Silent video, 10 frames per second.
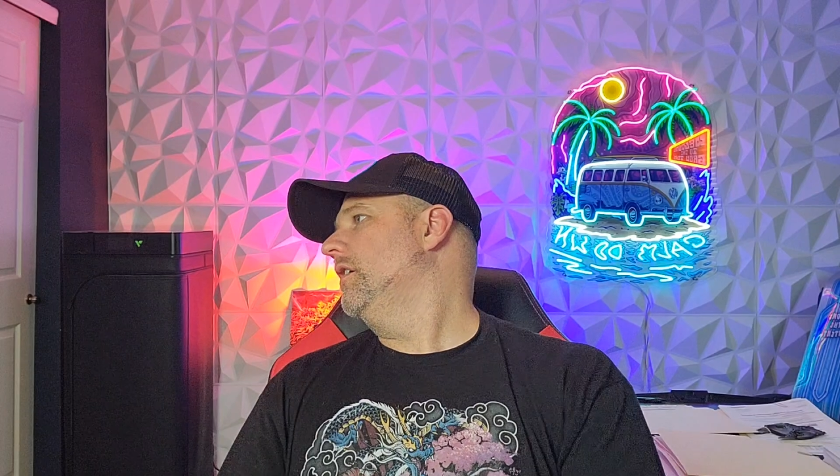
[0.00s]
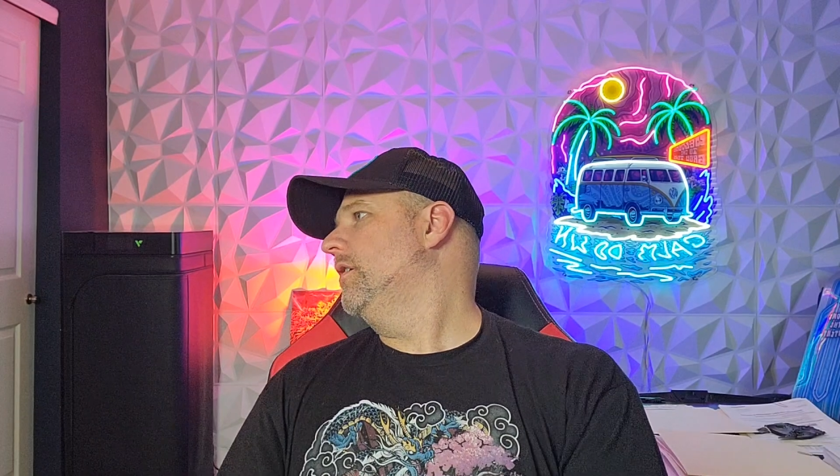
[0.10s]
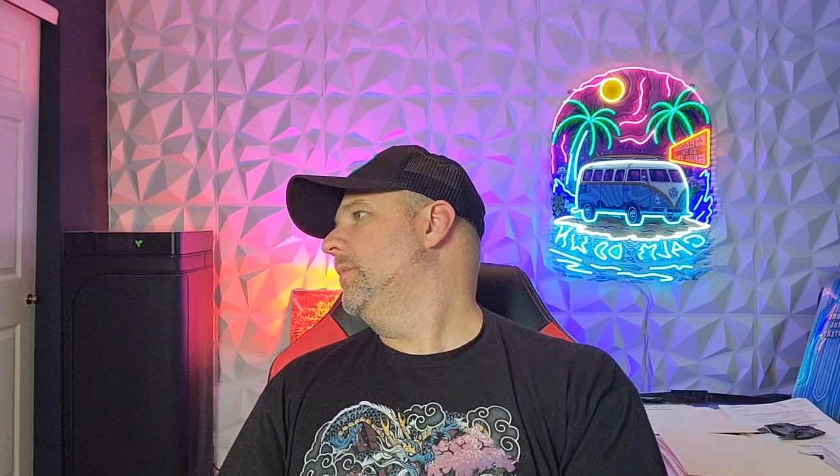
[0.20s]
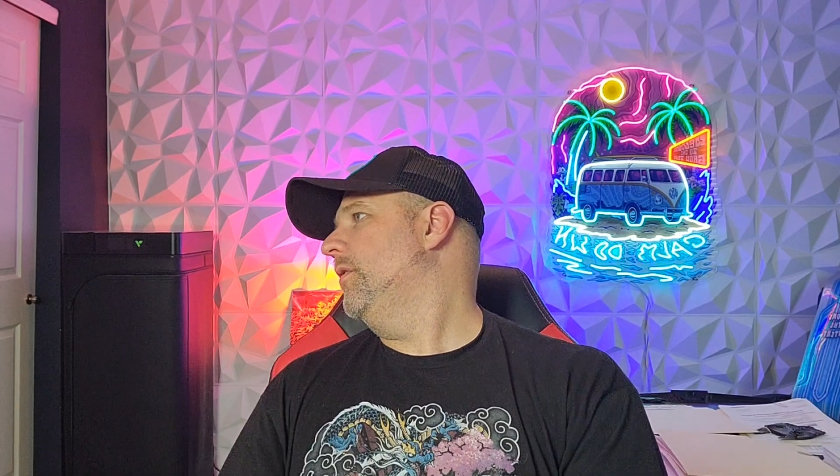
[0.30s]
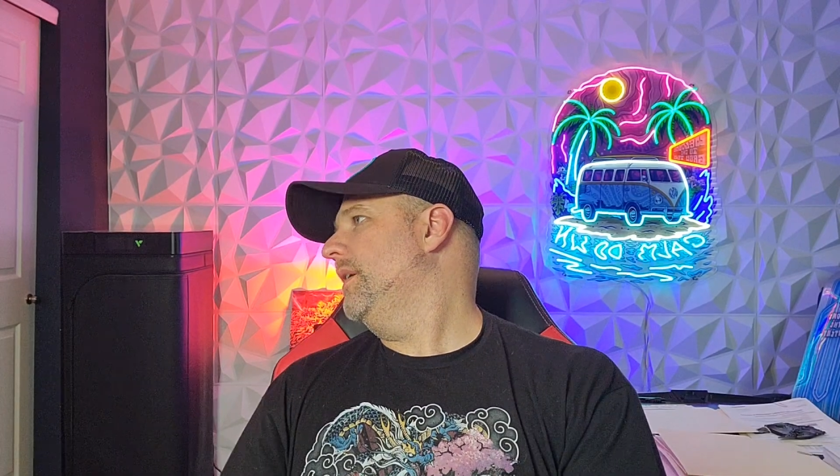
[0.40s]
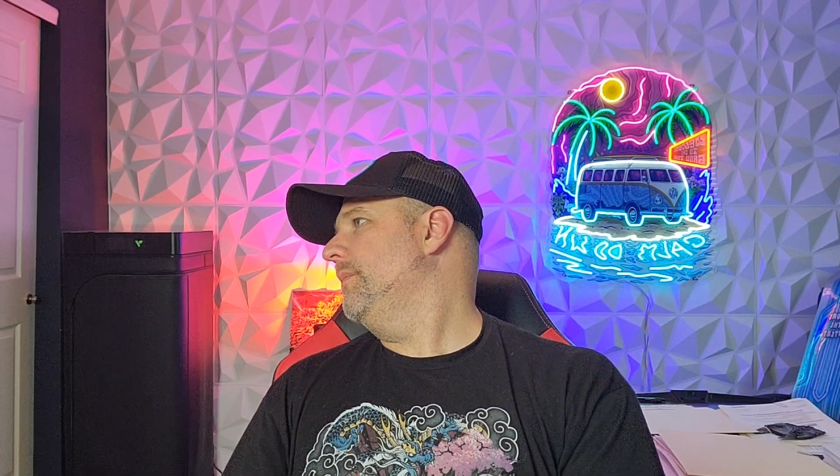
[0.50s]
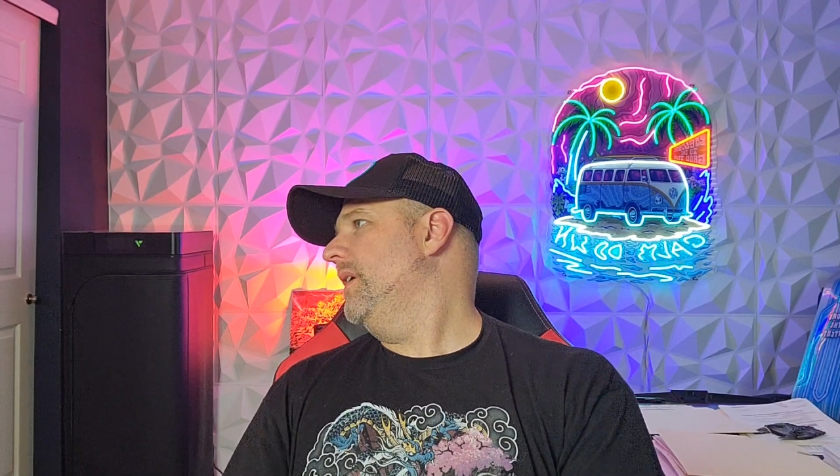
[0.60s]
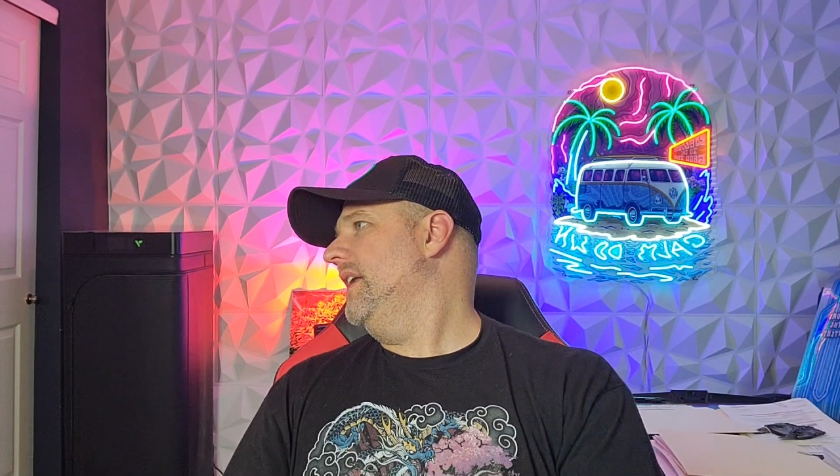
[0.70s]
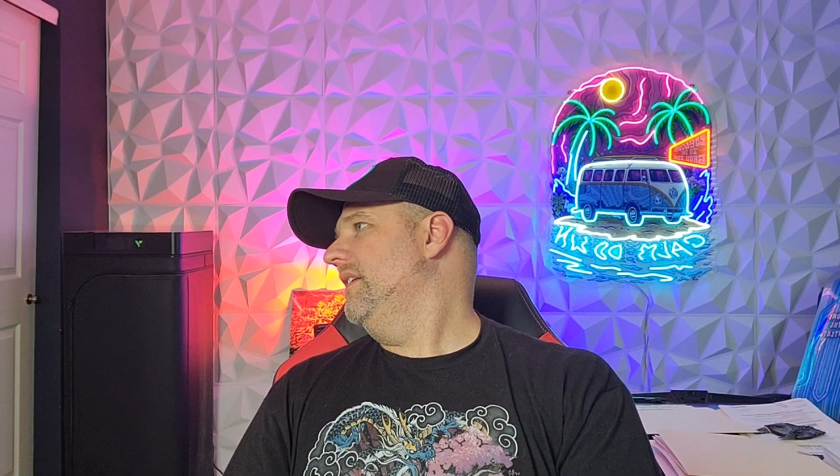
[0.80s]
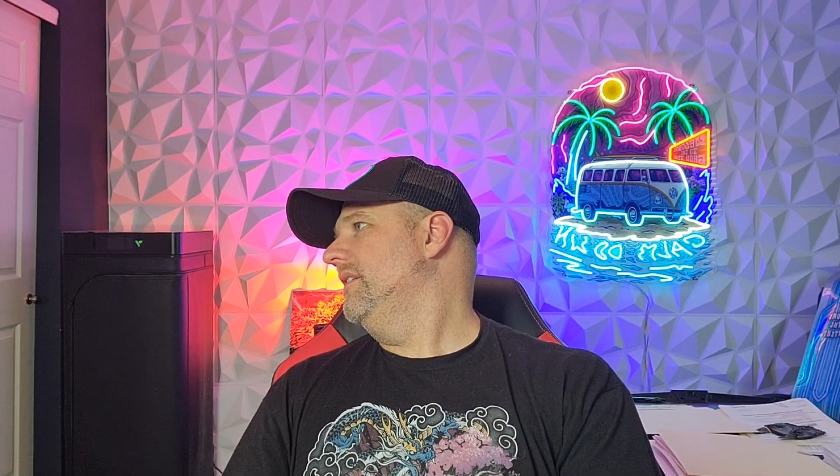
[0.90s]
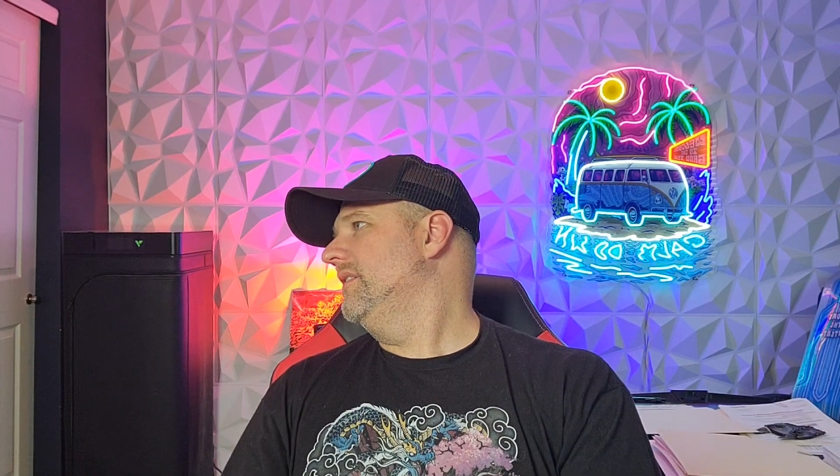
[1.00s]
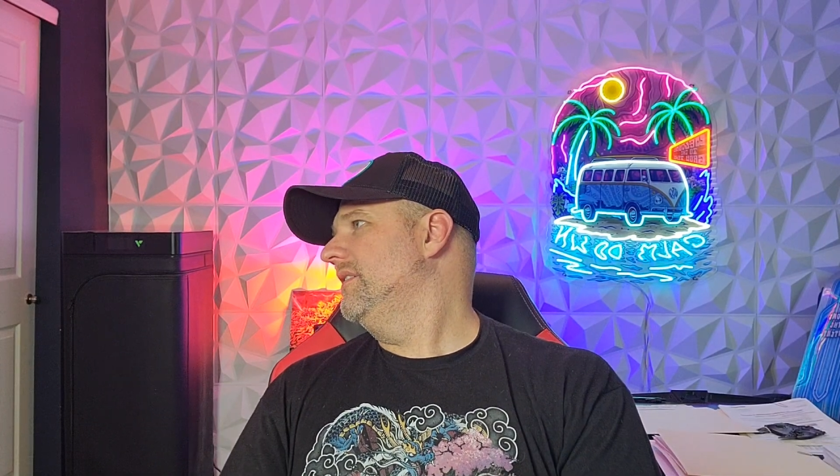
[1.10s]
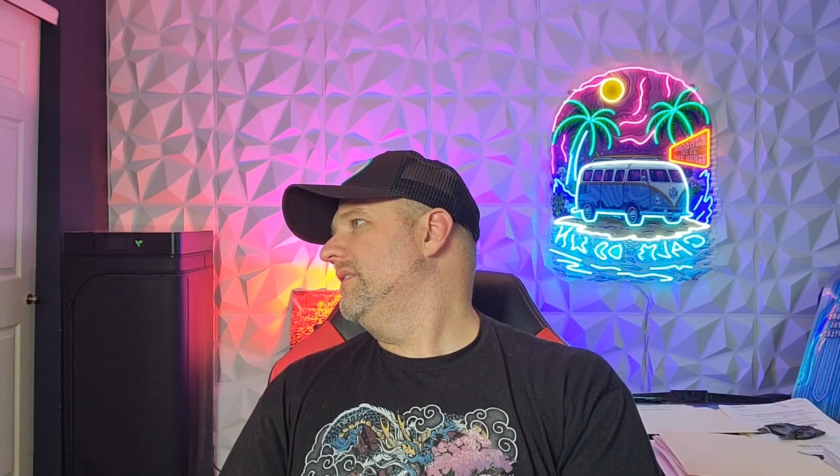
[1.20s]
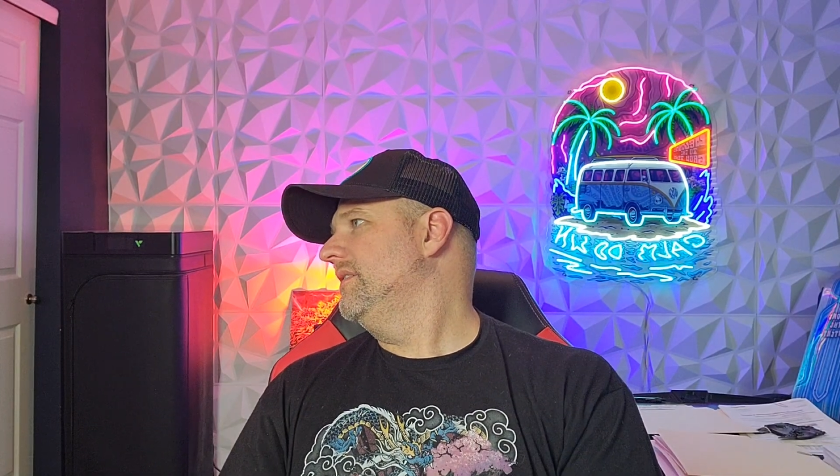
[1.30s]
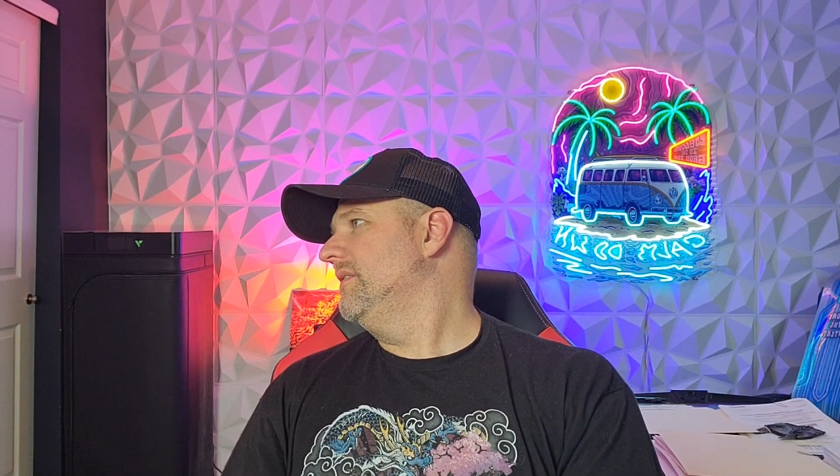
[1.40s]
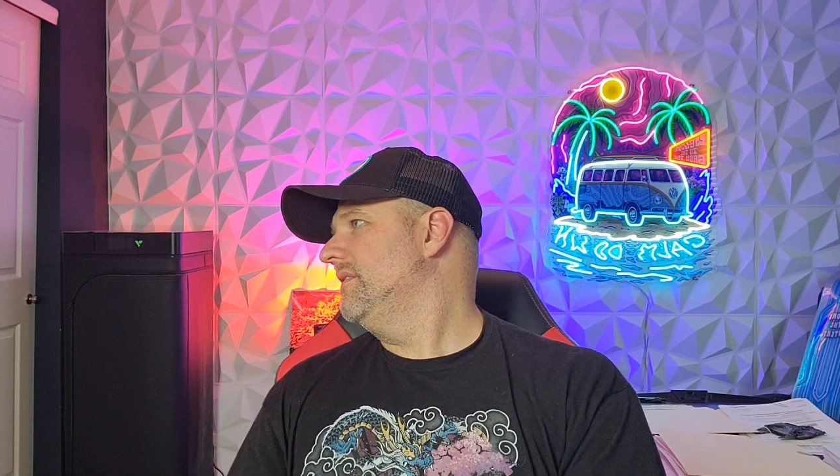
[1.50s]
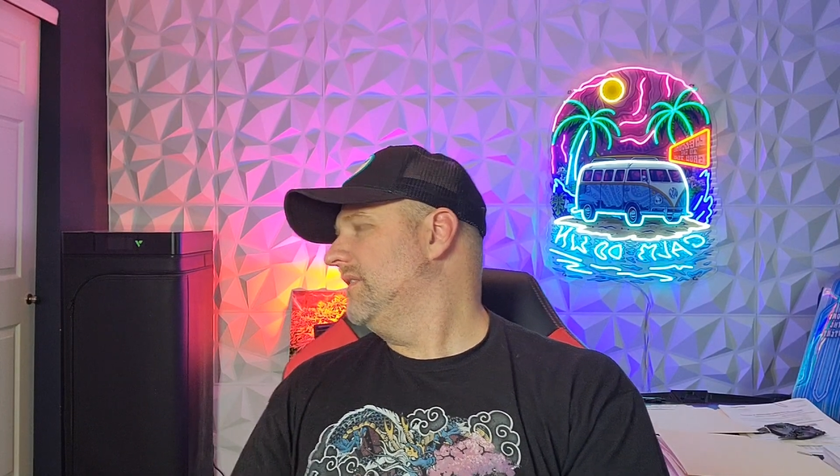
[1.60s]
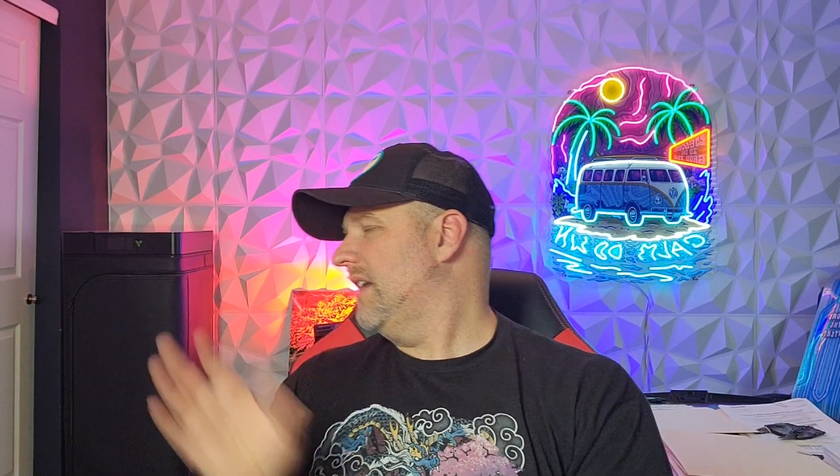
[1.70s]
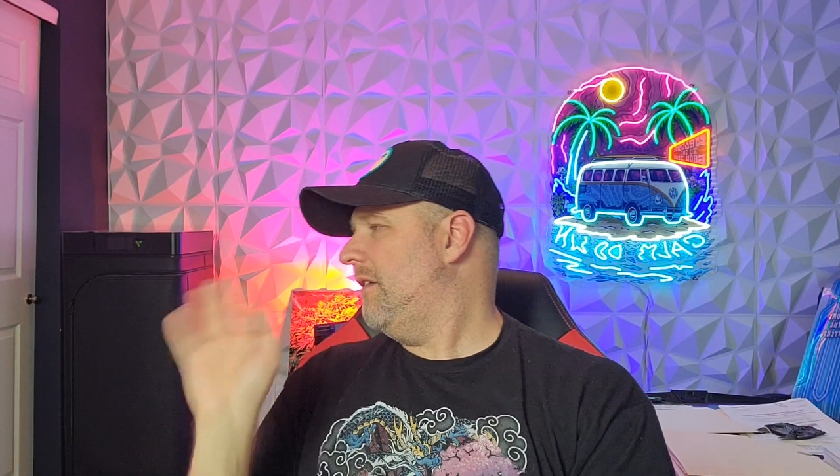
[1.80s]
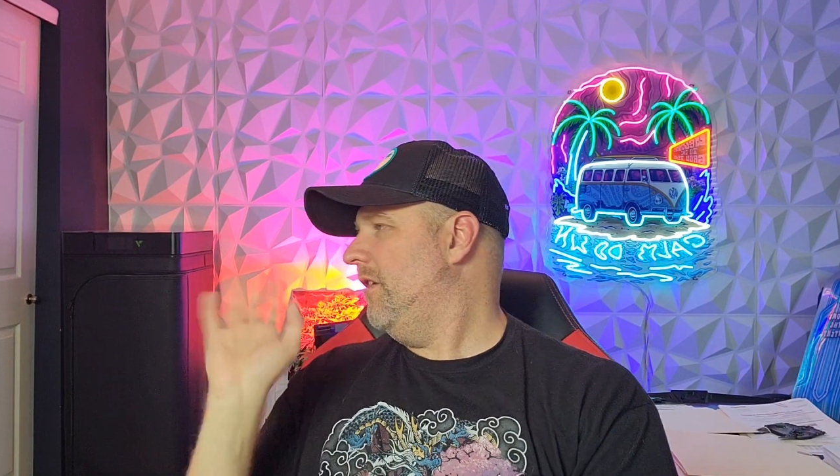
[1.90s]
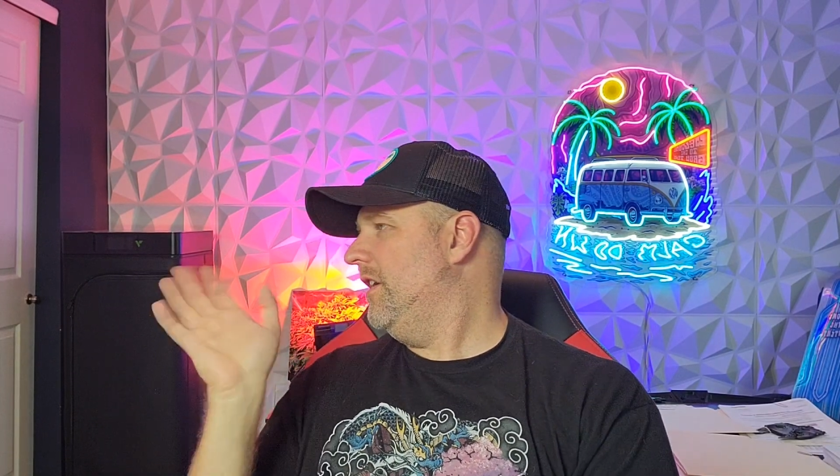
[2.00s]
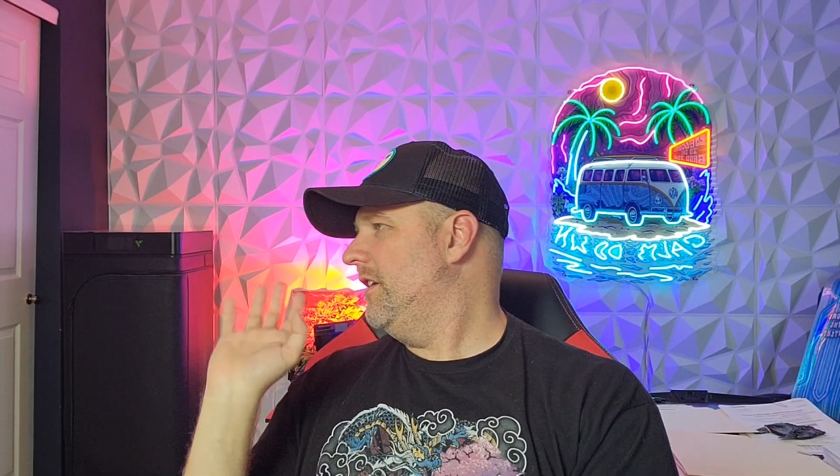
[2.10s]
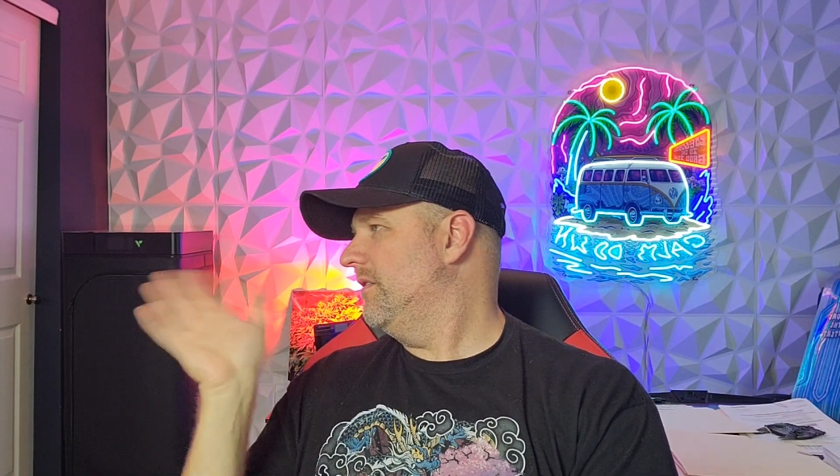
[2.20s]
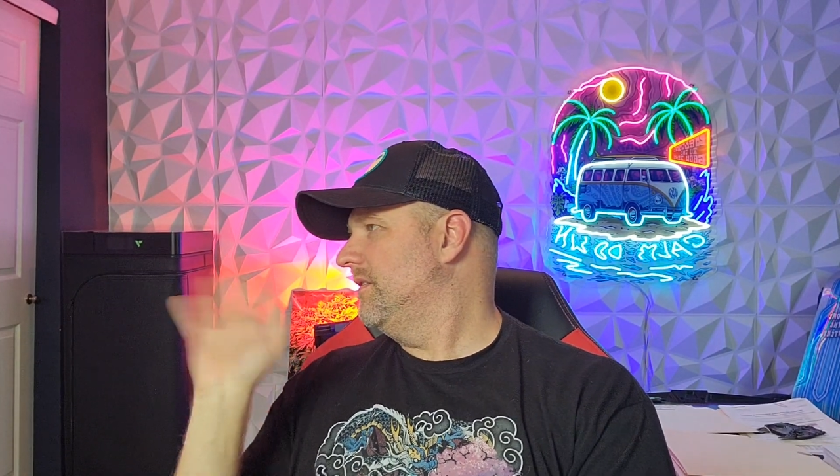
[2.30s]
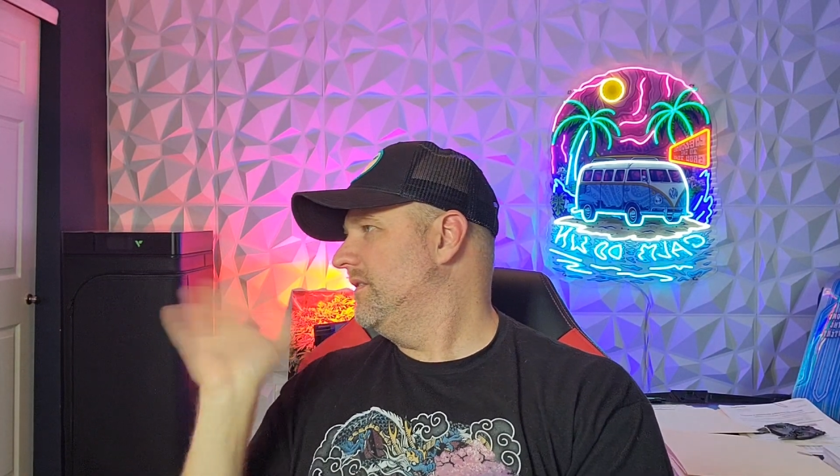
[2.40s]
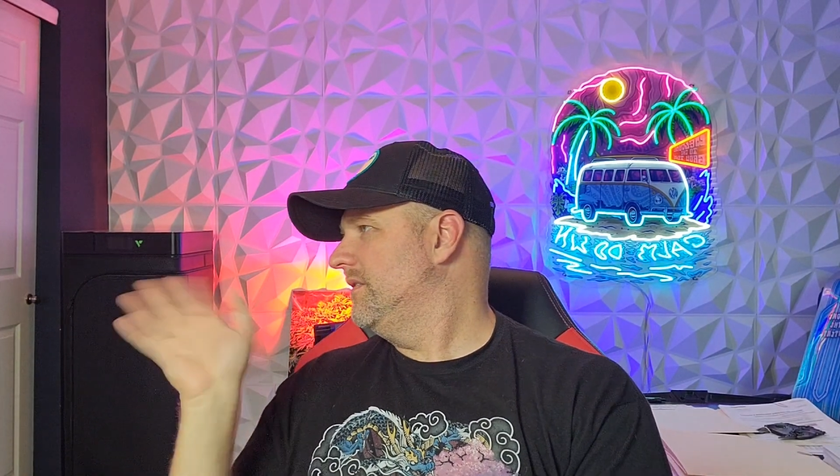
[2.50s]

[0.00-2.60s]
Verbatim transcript: good morning, bud. How are you?